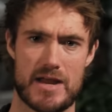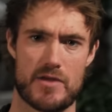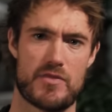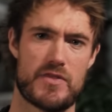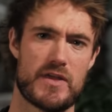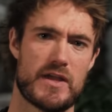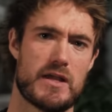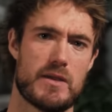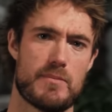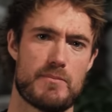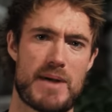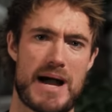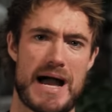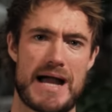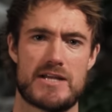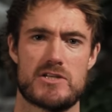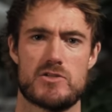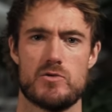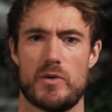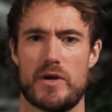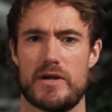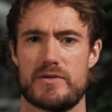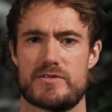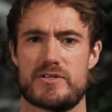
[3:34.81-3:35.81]
Now, thinking back
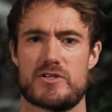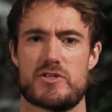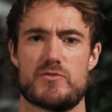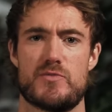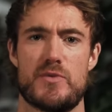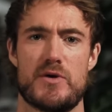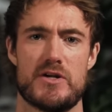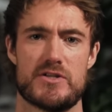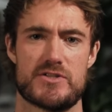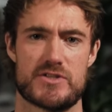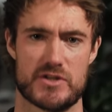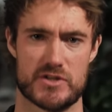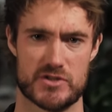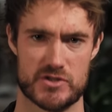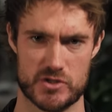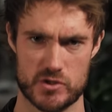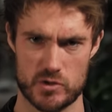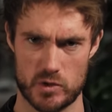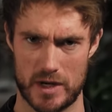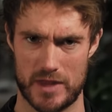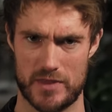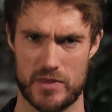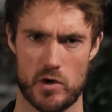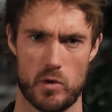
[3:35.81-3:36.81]
to what I was experiencing at
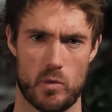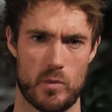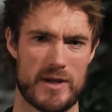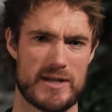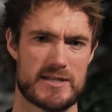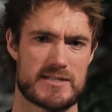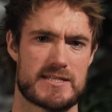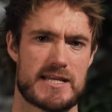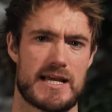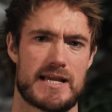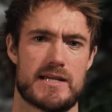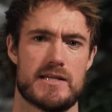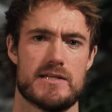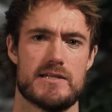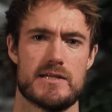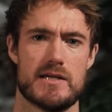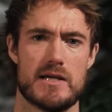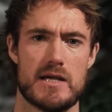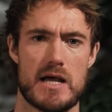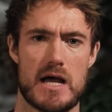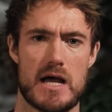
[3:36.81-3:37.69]
school, I thought, wait a second,